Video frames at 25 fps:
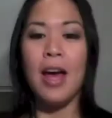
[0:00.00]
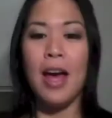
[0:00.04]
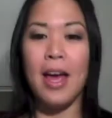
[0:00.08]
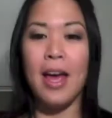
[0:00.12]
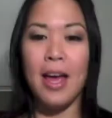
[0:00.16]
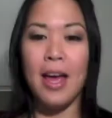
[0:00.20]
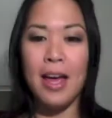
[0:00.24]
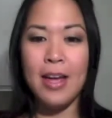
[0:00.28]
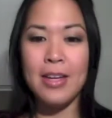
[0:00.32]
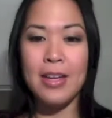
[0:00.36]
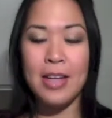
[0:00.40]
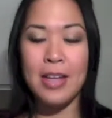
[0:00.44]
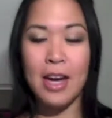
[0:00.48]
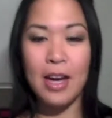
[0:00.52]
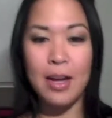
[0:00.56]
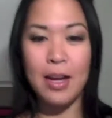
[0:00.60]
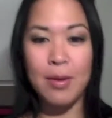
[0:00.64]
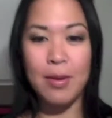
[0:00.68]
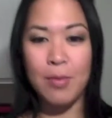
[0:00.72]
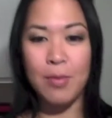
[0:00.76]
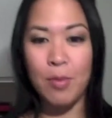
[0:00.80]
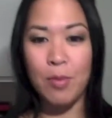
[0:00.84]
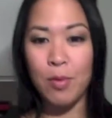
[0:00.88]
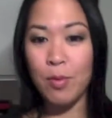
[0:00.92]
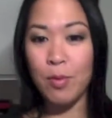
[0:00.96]
And I
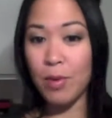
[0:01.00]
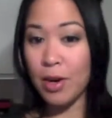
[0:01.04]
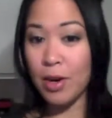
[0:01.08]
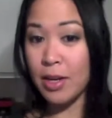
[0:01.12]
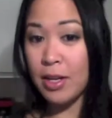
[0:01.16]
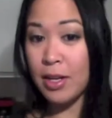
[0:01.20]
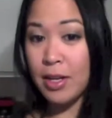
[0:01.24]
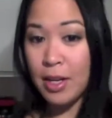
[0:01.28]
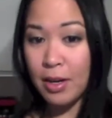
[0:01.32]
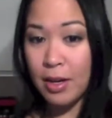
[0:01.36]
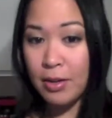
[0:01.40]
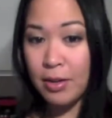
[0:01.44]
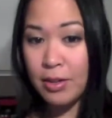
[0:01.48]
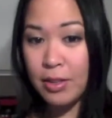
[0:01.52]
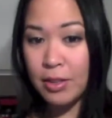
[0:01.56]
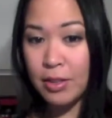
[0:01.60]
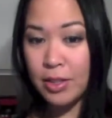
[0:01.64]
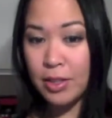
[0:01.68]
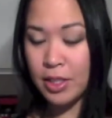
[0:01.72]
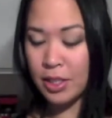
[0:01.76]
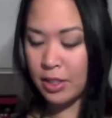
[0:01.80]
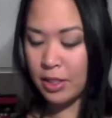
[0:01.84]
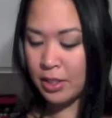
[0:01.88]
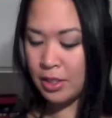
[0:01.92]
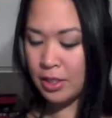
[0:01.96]
am ready now to
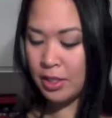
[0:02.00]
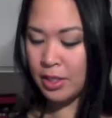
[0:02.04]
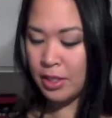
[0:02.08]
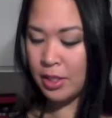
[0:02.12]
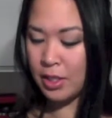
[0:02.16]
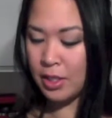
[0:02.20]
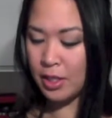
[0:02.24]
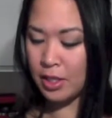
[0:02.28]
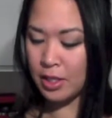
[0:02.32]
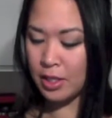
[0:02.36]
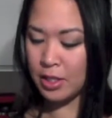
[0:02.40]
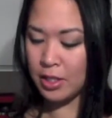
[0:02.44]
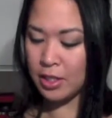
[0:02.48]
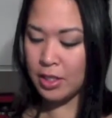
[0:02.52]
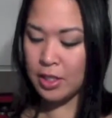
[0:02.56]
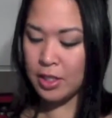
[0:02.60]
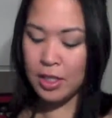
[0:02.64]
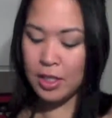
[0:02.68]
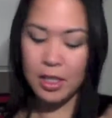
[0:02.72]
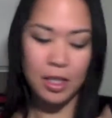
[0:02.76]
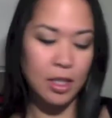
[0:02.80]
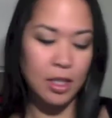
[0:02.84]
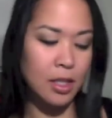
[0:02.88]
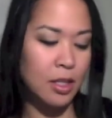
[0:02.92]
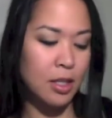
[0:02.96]
taste this
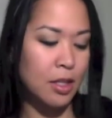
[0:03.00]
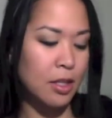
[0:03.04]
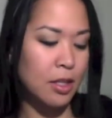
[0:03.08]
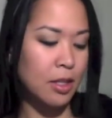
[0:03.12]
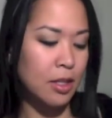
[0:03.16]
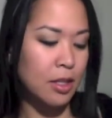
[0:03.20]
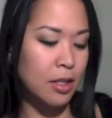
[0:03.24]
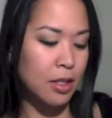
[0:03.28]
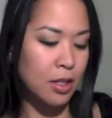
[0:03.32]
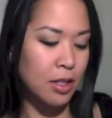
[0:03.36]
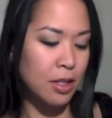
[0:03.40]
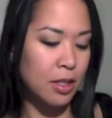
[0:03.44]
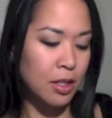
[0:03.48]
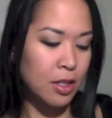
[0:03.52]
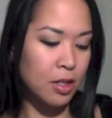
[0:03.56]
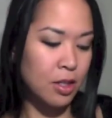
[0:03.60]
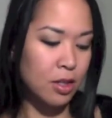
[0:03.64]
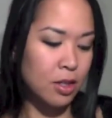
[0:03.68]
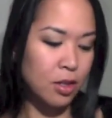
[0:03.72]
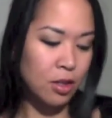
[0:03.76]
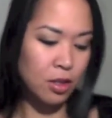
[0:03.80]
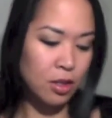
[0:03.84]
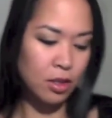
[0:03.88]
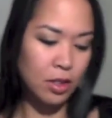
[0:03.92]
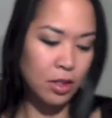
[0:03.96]
tea
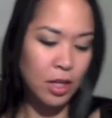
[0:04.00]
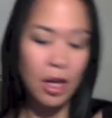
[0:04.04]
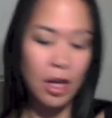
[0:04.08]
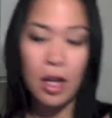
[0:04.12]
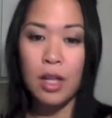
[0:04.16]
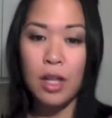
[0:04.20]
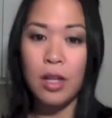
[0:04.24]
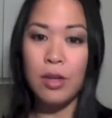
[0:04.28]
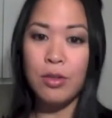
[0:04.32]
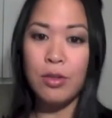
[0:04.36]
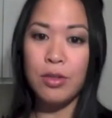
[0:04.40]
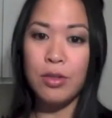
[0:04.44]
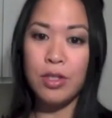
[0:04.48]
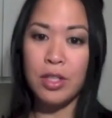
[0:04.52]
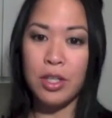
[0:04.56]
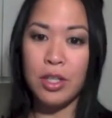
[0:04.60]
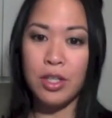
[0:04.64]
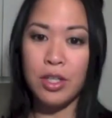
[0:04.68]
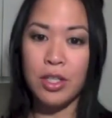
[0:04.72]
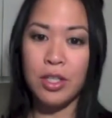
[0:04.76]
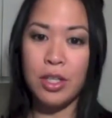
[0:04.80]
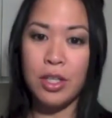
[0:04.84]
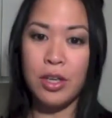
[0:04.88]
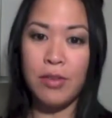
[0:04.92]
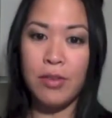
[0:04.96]
called Hello
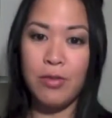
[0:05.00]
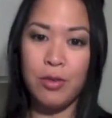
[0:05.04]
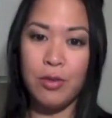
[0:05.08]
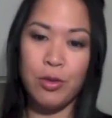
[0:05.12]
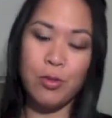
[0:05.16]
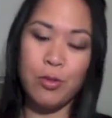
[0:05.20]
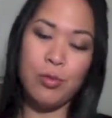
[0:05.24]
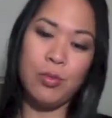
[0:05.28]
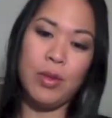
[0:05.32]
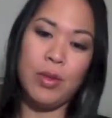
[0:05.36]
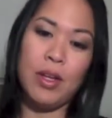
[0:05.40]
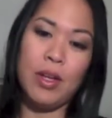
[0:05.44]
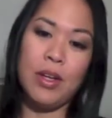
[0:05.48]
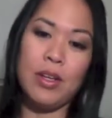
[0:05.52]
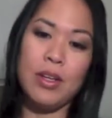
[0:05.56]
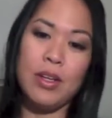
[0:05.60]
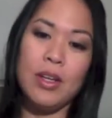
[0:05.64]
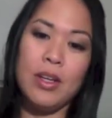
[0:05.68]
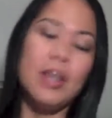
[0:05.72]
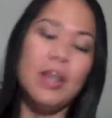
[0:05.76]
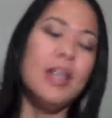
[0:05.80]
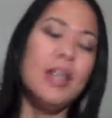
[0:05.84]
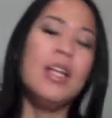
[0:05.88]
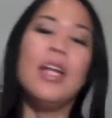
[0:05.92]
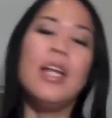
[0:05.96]
Sunshine Fruit Blend.
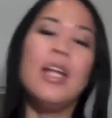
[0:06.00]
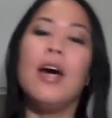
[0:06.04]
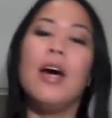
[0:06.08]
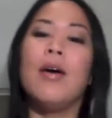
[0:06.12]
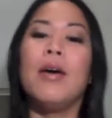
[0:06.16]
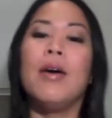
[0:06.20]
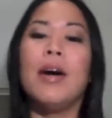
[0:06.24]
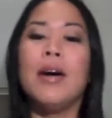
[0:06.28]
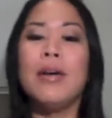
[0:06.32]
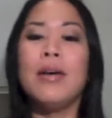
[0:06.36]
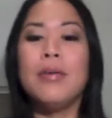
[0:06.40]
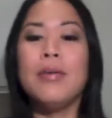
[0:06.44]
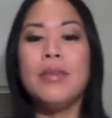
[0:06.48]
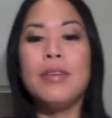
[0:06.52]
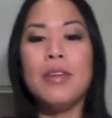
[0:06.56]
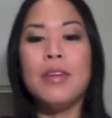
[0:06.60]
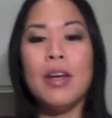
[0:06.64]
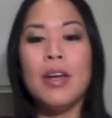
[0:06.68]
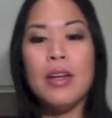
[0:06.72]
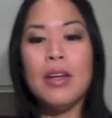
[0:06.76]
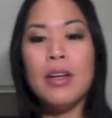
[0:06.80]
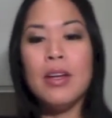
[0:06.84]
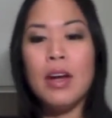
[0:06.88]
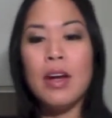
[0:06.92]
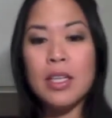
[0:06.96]
Now, I
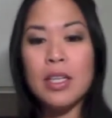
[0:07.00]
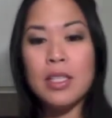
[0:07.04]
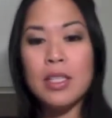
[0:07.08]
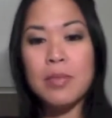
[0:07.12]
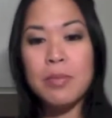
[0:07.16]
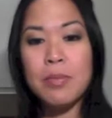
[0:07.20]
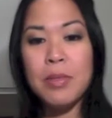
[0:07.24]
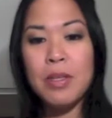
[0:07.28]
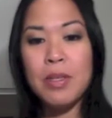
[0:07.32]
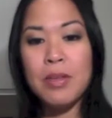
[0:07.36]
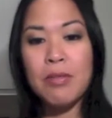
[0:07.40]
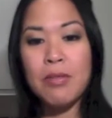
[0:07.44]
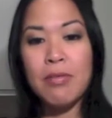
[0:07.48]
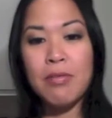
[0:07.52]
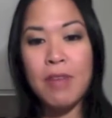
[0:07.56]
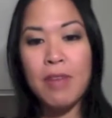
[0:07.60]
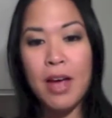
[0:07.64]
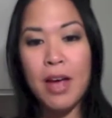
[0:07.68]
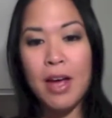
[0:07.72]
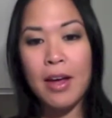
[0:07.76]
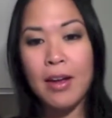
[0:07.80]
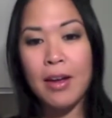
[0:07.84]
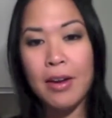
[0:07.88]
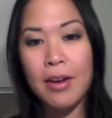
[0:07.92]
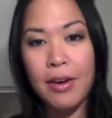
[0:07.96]
tend not to be a
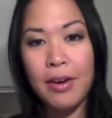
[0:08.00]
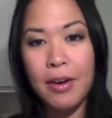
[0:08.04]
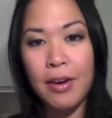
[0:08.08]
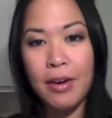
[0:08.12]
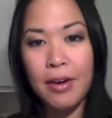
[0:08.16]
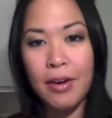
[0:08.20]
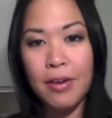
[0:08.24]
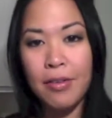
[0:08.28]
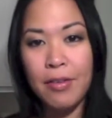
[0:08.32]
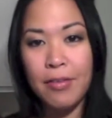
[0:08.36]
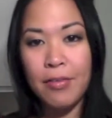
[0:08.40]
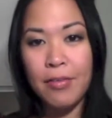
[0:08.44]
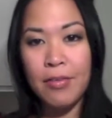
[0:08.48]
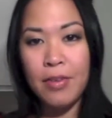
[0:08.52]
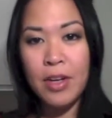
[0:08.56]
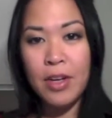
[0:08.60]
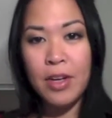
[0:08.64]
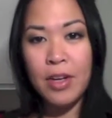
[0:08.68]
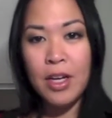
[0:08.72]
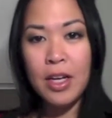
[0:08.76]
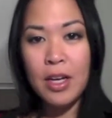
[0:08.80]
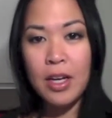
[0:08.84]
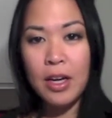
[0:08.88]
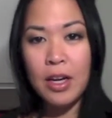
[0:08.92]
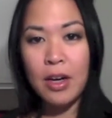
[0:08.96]
fan
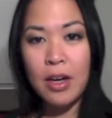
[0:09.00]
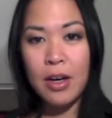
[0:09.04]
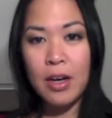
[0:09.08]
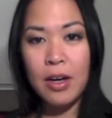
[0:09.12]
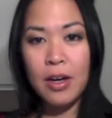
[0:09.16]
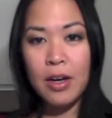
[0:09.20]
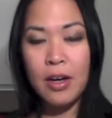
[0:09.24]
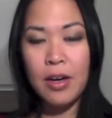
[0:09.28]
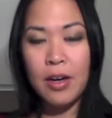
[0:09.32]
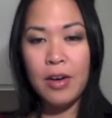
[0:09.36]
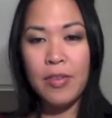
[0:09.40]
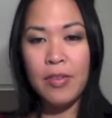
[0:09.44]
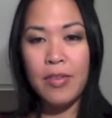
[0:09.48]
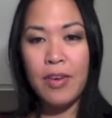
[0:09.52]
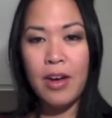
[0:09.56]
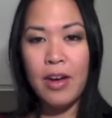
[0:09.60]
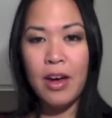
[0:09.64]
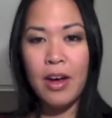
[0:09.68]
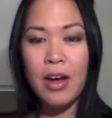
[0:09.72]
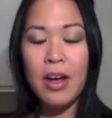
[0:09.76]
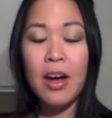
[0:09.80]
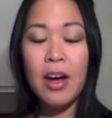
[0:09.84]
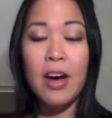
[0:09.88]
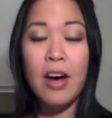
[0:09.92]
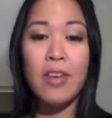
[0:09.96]
uh,
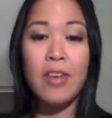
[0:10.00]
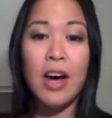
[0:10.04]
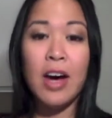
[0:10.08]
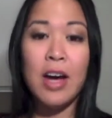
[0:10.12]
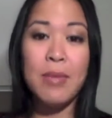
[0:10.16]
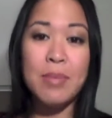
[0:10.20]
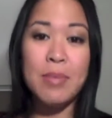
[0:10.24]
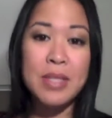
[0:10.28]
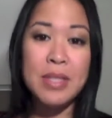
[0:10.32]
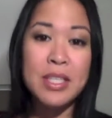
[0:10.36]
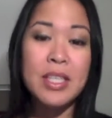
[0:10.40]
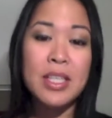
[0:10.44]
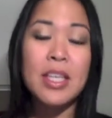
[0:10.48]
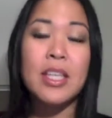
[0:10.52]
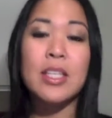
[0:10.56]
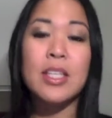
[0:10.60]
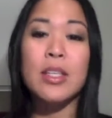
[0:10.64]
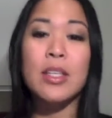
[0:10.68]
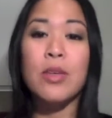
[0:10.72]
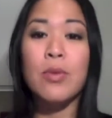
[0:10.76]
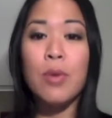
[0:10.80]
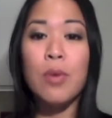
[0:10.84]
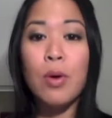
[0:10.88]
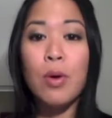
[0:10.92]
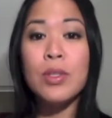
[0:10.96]
of hibiscus
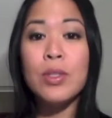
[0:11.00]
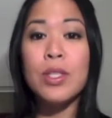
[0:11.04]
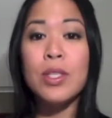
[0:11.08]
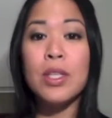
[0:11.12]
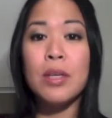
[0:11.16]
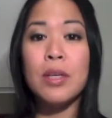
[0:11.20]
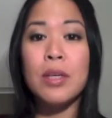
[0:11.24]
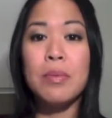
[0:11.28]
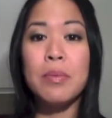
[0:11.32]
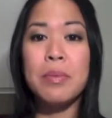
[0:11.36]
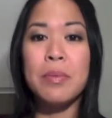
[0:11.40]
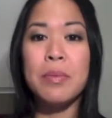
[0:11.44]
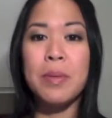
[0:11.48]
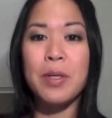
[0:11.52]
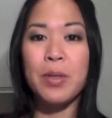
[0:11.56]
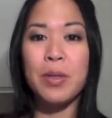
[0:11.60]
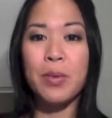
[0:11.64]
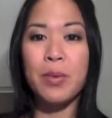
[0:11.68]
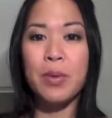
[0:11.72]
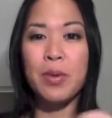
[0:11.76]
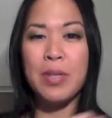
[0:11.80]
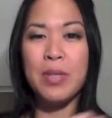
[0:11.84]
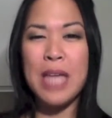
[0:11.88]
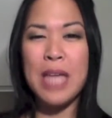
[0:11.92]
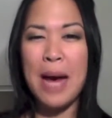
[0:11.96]
and rosehip, especially when
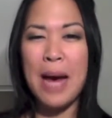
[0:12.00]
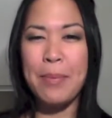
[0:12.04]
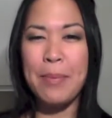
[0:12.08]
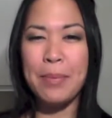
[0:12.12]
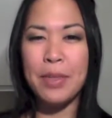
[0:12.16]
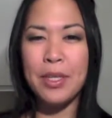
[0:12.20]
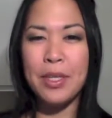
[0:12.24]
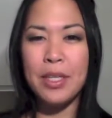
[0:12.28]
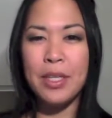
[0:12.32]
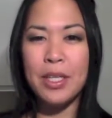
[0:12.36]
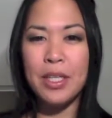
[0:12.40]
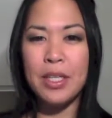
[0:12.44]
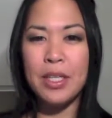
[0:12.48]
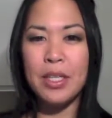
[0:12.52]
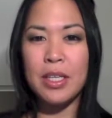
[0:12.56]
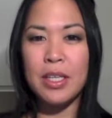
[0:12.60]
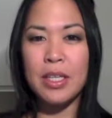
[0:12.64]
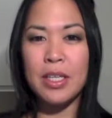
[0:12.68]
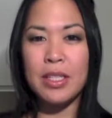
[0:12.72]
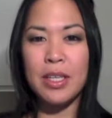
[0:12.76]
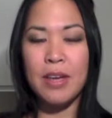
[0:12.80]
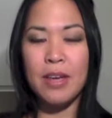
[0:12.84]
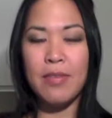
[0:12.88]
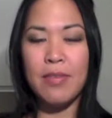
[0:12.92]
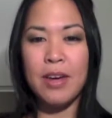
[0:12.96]
there's apple in it,
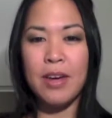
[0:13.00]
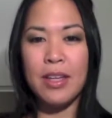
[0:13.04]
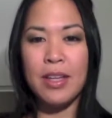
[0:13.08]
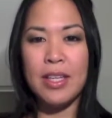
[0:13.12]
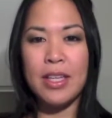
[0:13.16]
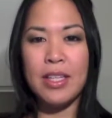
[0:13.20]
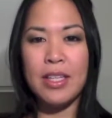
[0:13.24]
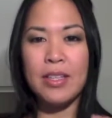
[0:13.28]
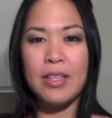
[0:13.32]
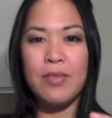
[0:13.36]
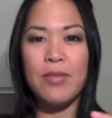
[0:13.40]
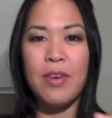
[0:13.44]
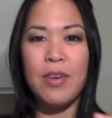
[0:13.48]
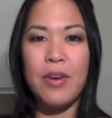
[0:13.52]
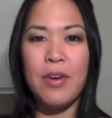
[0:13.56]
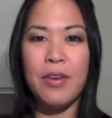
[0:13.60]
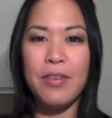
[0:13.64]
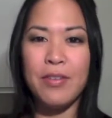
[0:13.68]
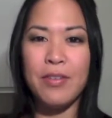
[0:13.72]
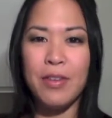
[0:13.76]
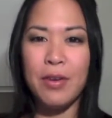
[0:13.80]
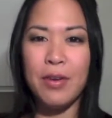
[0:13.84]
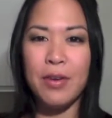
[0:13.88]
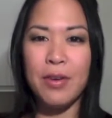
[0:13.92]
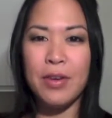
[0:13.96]
because I find that it's very,
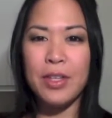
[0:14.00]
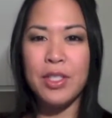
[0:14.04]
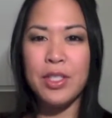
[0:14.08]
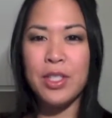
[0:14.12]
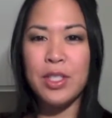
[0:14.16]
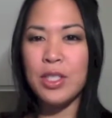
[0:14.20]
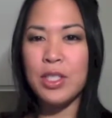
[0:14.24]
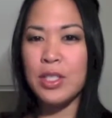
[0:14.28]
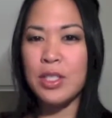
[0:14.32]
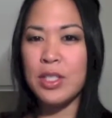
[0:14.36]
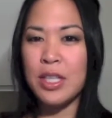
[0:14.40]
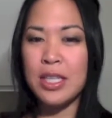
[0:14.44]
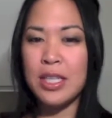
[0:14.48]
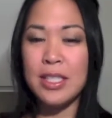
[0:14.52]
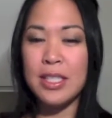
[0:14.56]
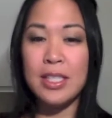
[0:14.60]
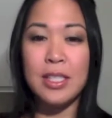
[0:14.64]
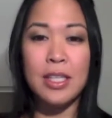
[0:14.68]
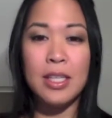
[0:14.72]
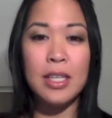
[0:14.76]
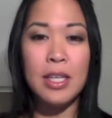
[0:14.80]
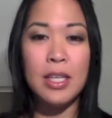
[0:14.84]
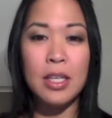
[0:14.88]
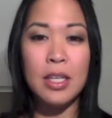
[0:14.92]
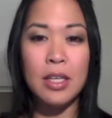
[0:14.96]
very
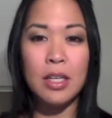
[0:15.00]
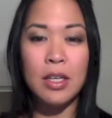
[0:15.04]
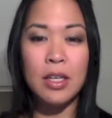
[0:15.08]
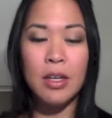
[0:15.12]
acidic.